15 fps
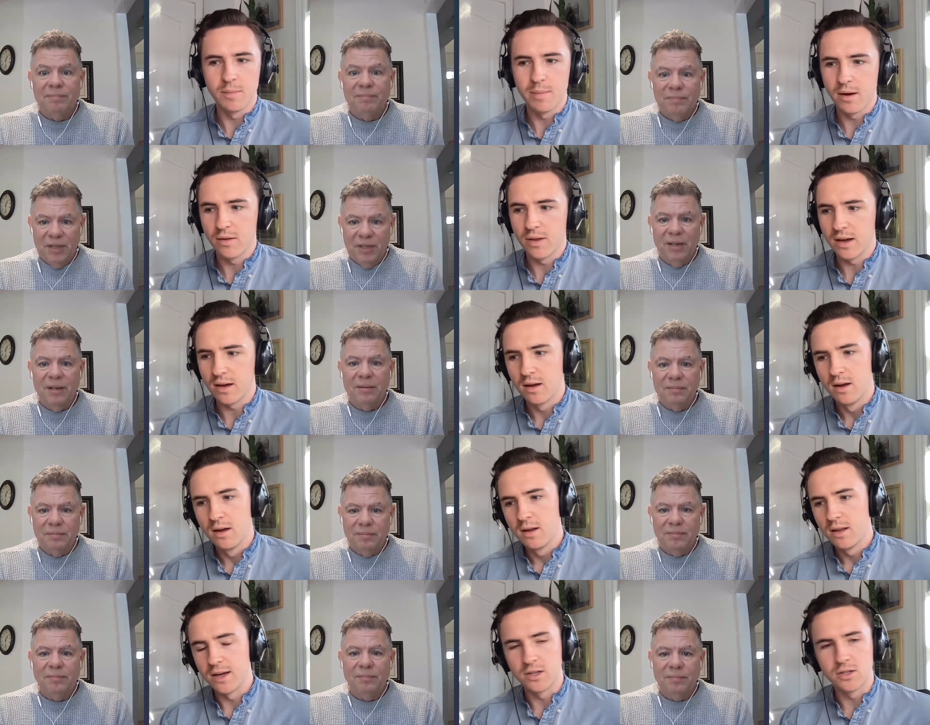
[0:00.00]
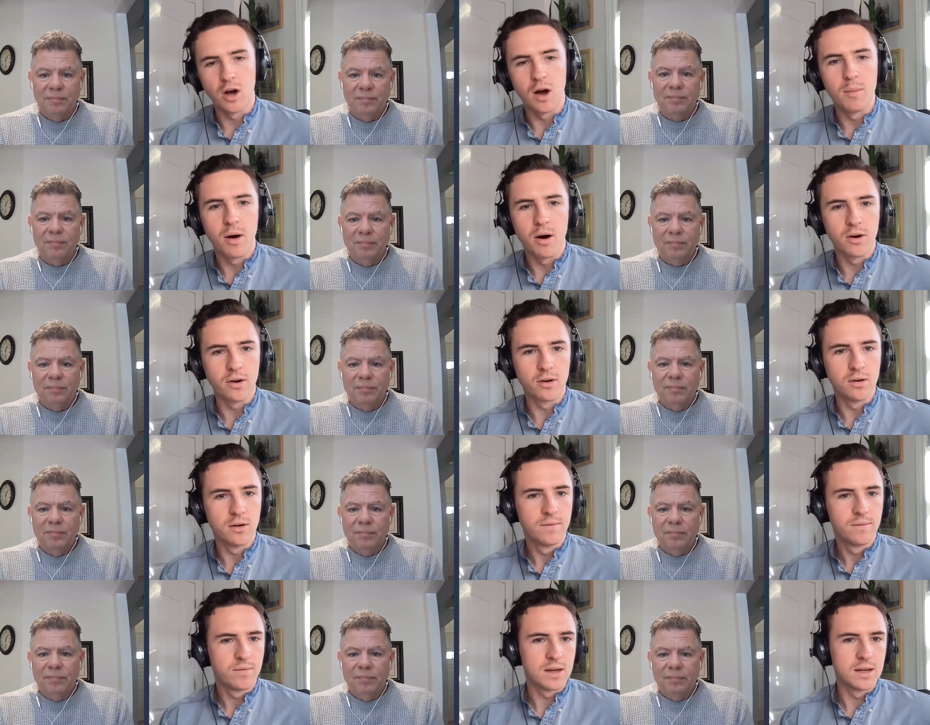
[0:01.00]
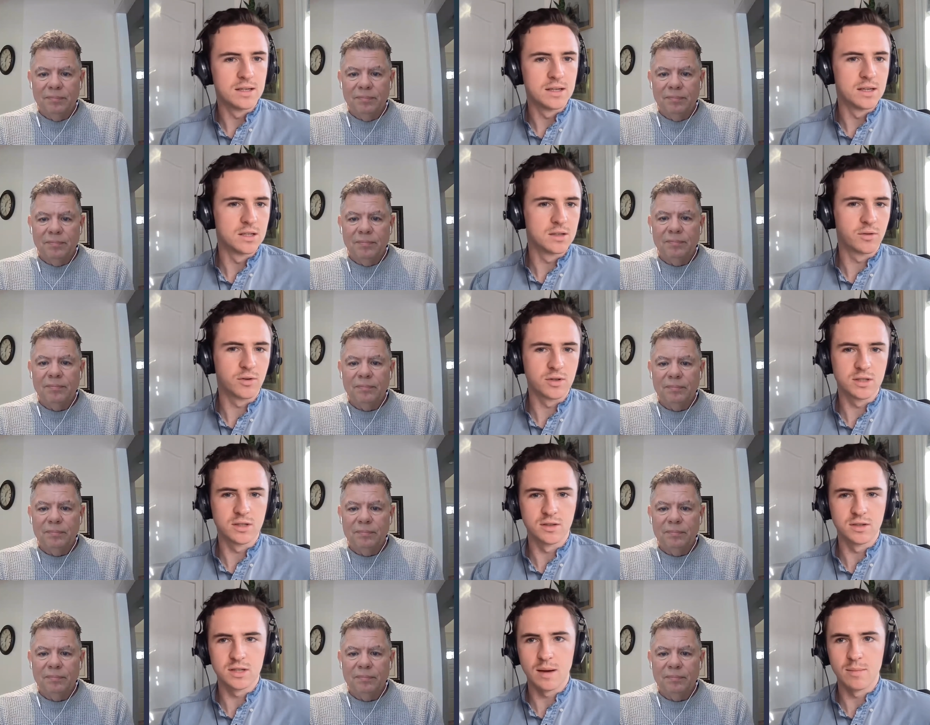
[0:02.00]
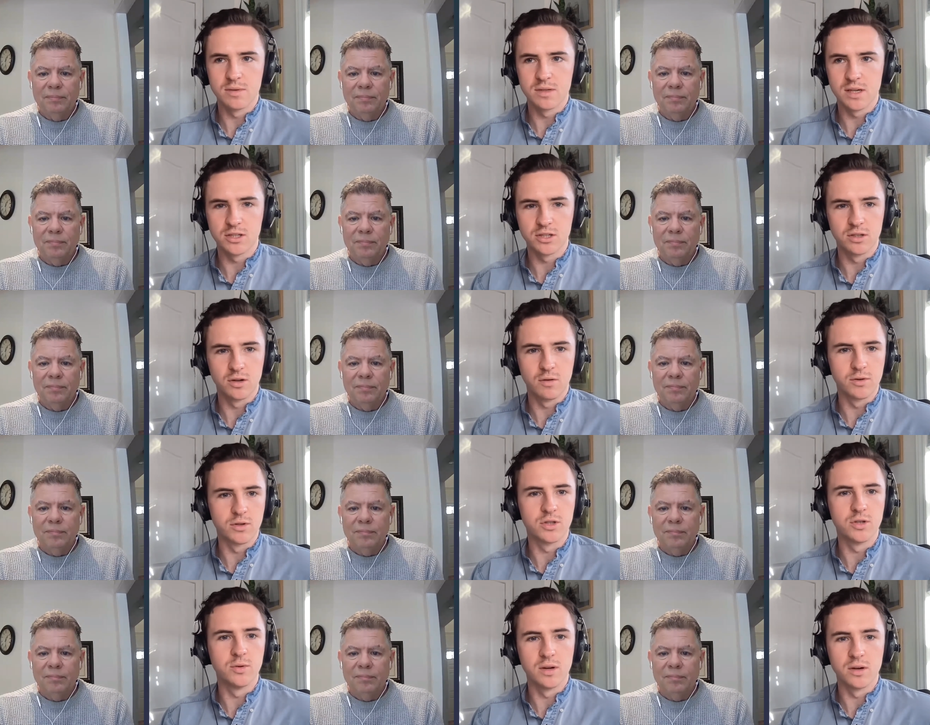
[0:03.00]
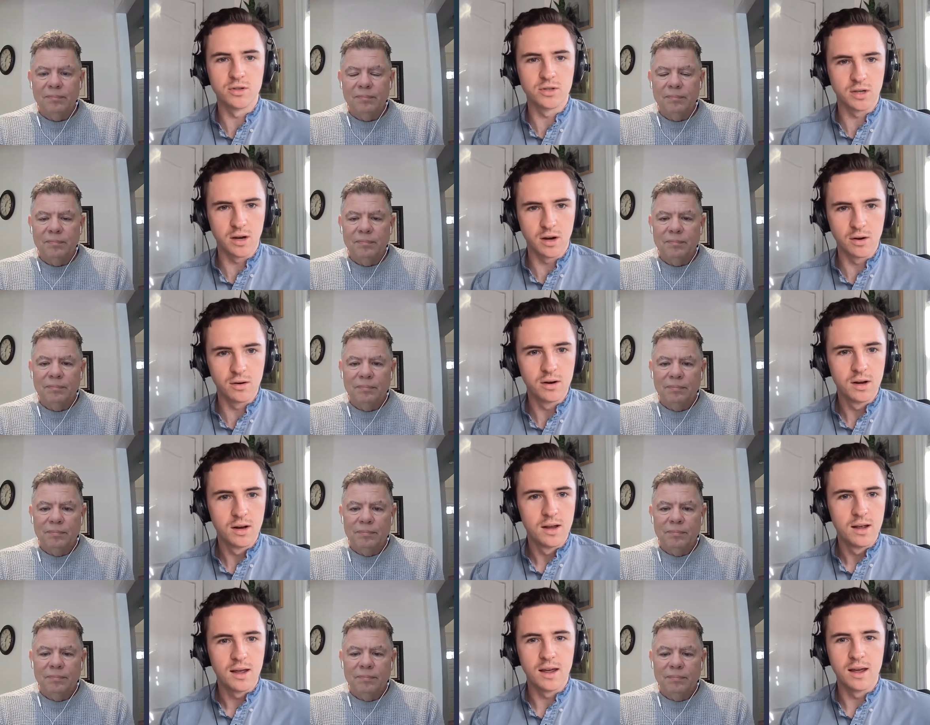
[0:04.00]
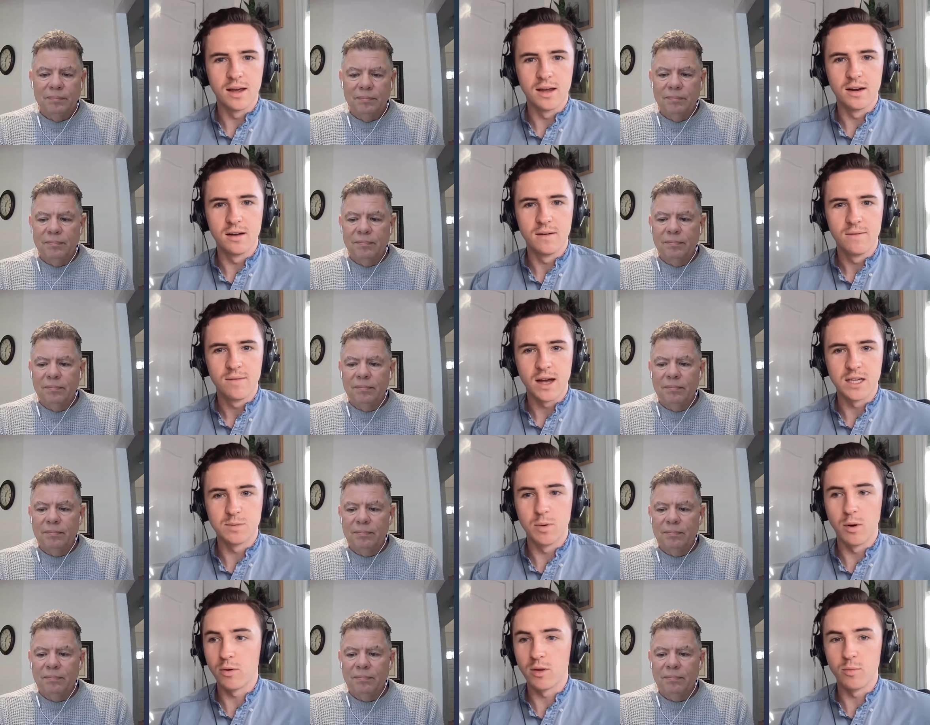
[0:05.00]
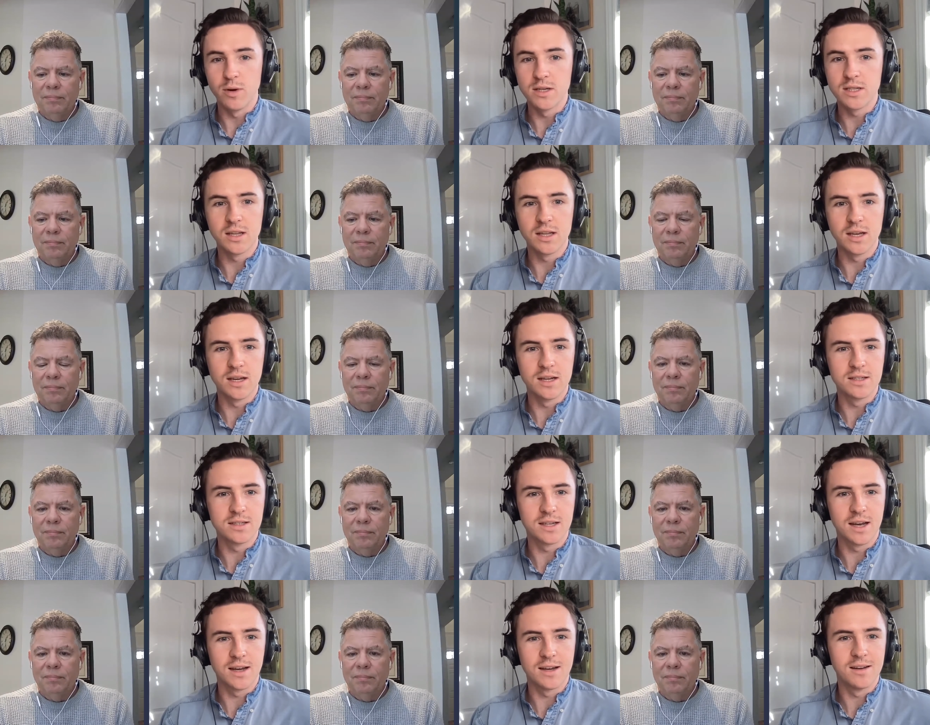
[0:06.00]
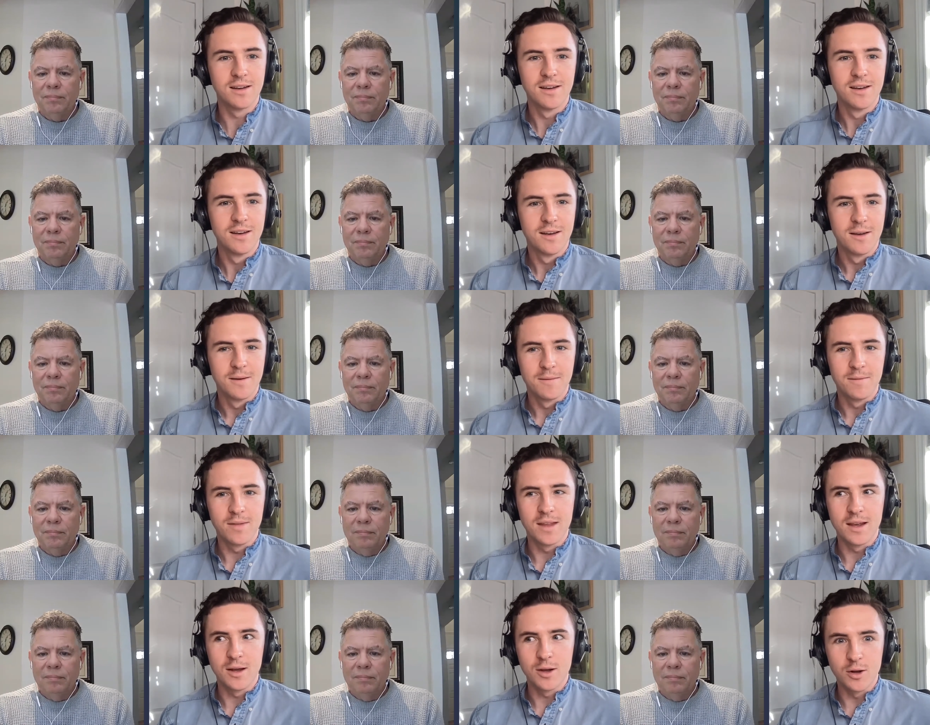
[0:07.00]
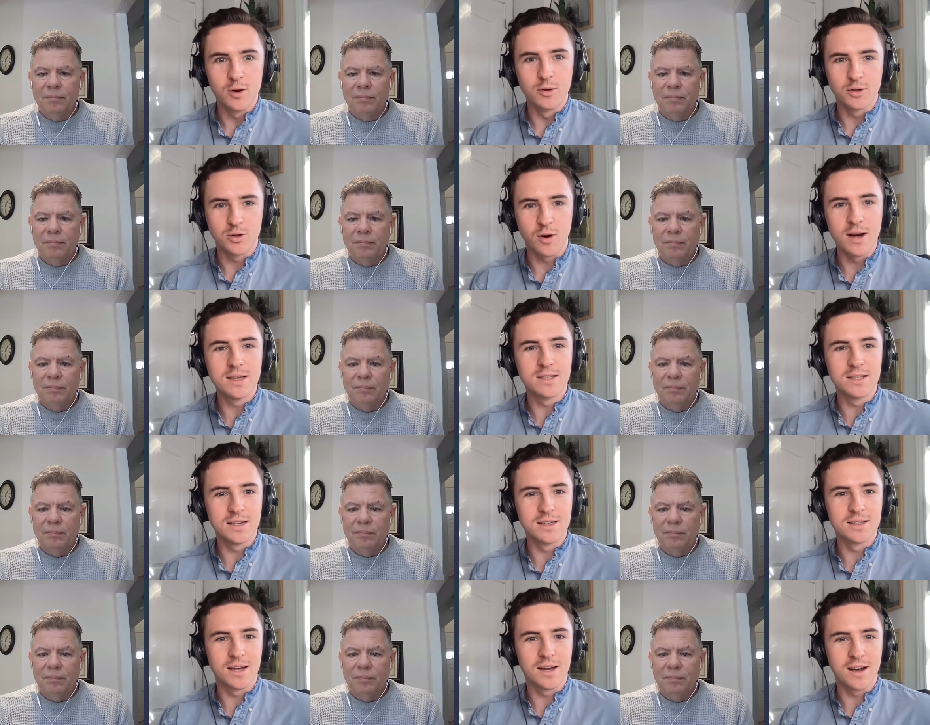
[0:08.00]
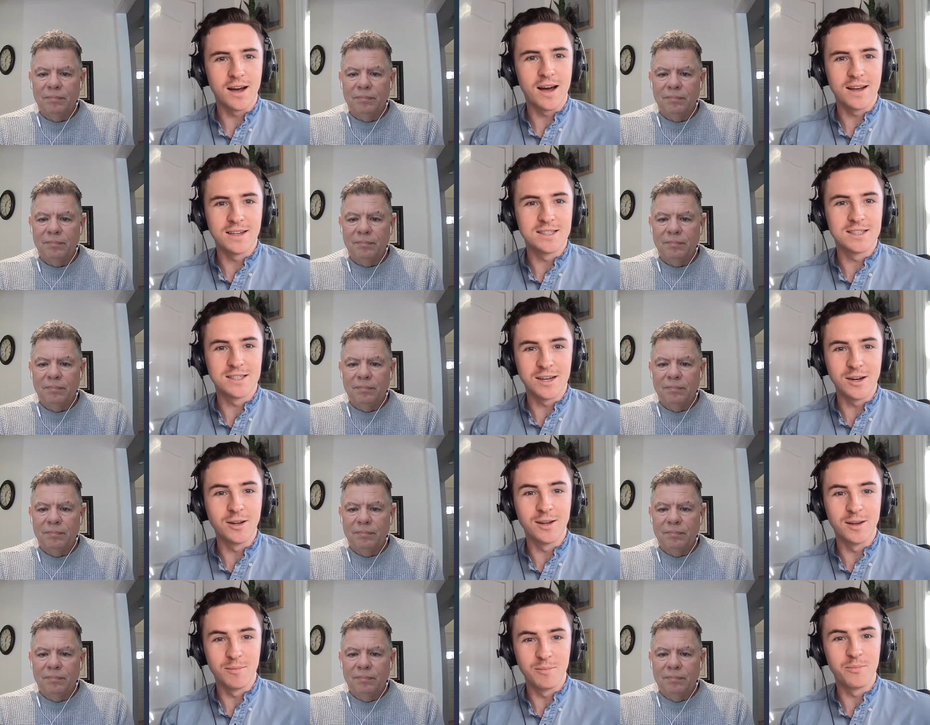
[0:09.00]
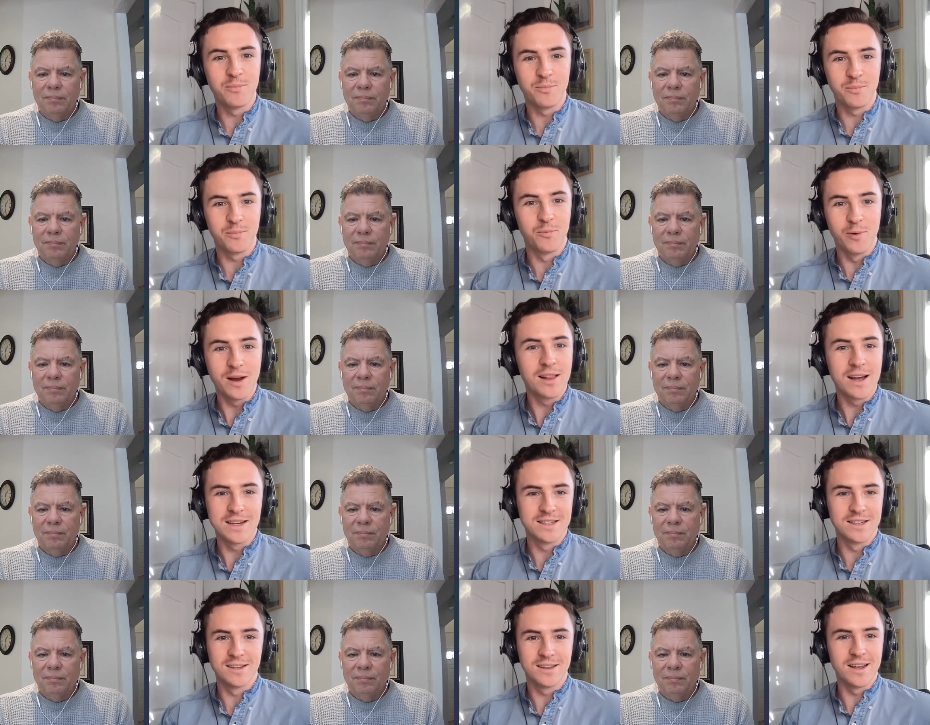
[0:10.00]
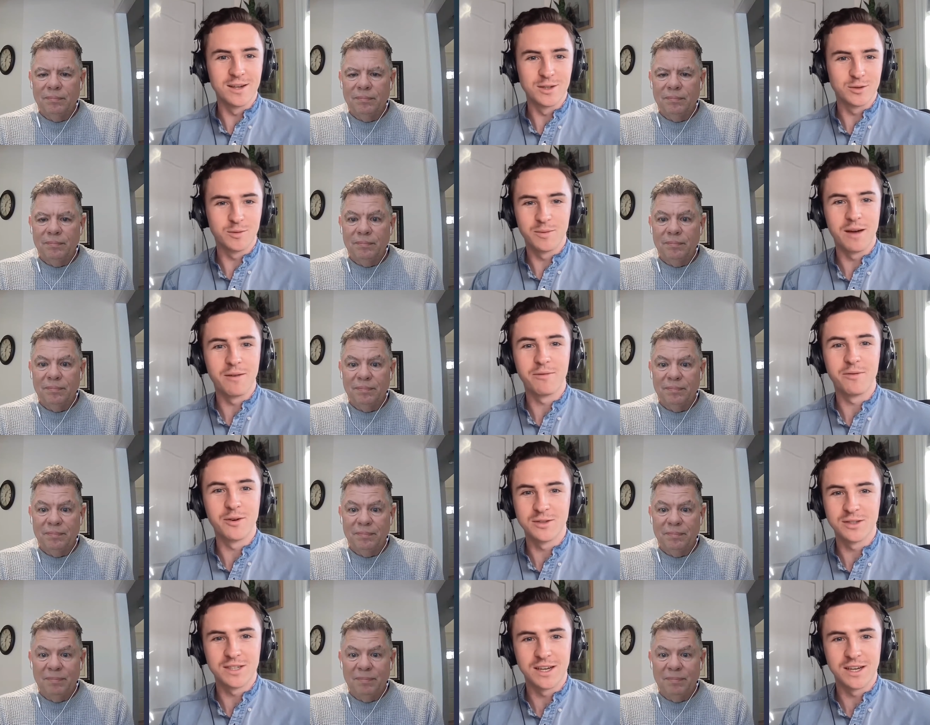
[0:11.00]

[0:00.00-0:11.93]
Speaker 1: about like, yeah. like Tom Hartle, he did his first psilocybin session over two years ago. And mm-hmm. I spoke with him recently and he said, you know, what's crazy is I, I still am realizing things from that first